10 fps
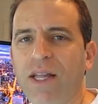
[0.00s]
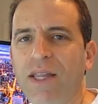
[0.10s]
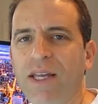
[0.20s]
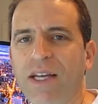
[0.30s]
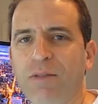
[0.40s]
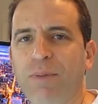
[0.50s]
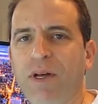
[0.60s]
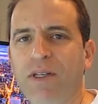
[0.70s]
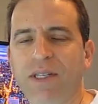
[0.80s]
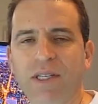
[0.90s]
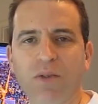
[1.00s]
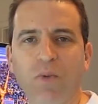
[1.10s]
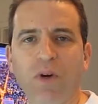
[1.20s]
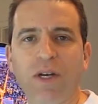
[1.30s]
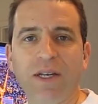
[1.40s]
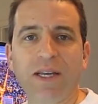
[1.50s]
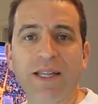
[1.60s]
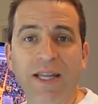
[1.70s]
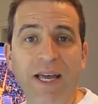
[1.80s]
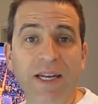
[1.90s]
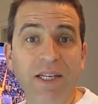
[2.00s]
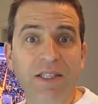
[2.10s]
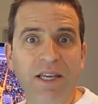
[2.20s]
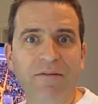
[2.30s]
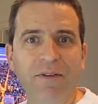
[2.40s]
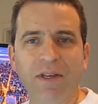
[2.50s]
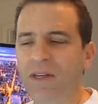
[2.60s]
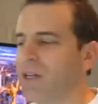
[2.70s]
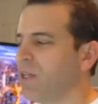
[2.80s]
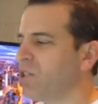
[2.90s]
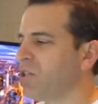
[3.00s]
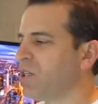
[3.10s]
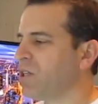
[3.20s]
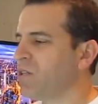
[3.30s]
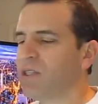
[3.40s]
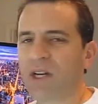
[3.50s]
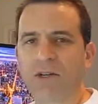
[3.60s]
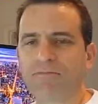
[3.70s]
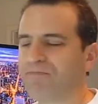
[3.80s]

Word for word: The Yes Belt is one that definitely should consider.